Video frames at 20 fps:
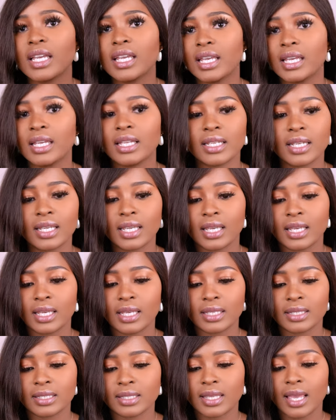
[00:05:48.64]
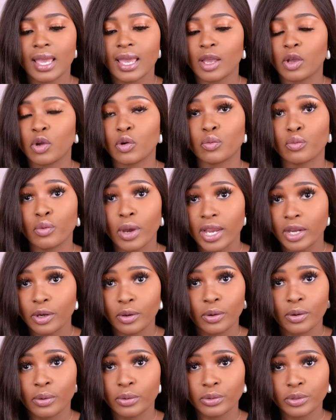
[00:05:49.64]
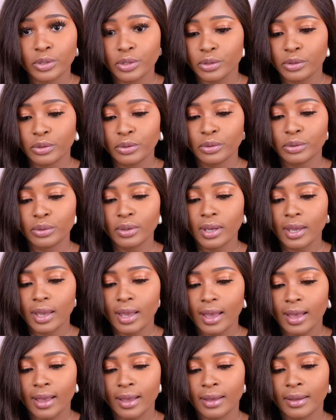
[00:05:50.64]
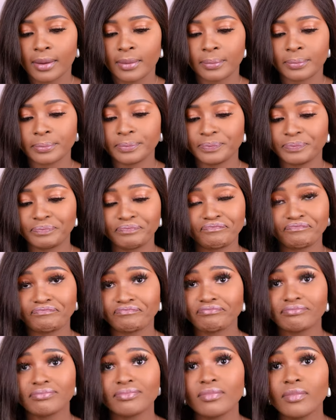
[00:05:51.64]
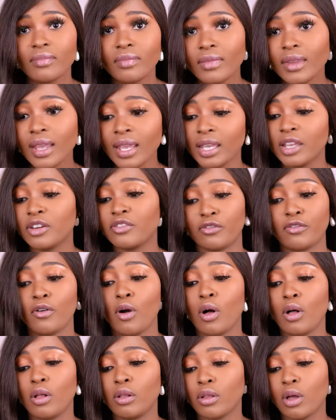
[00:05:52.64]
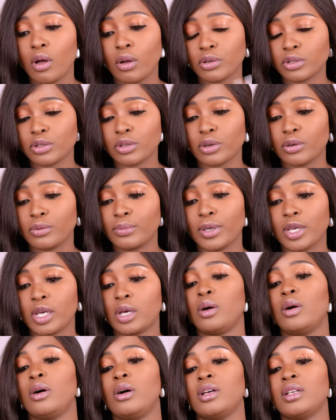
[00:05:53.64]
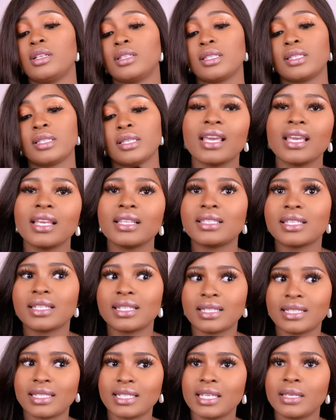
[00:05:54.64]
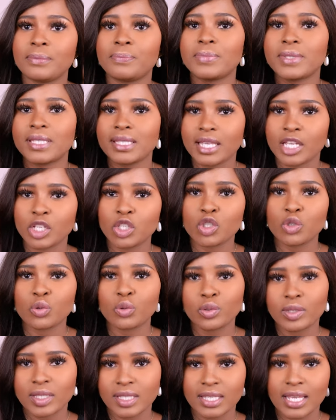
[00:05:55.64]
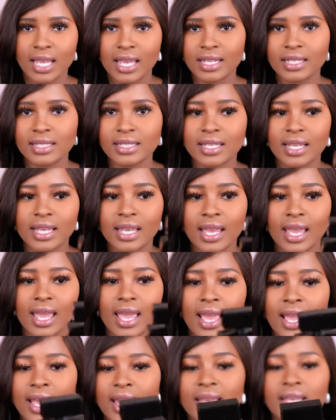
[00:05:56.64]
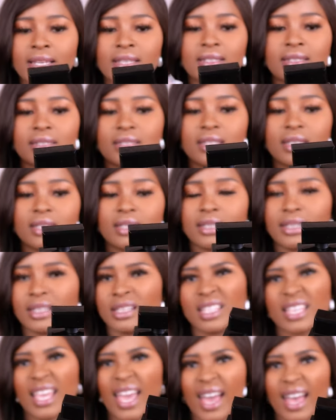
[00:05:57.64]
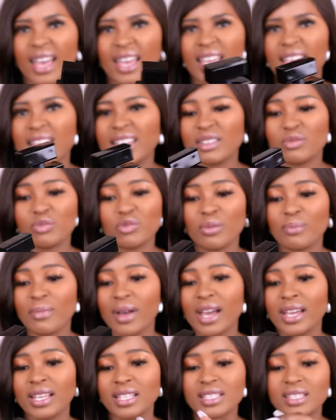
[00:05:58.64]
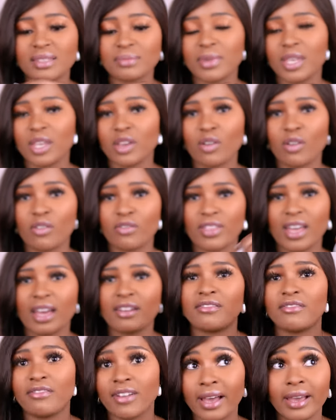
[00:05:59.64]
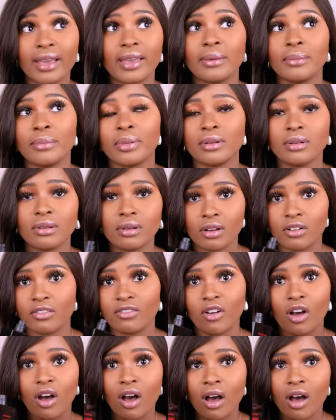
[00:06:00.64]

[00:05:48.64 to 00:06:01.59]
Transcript: It is a great go-to. Um, in fall also because it's a deep sensual scent and yeah and it reminds me of that vibe of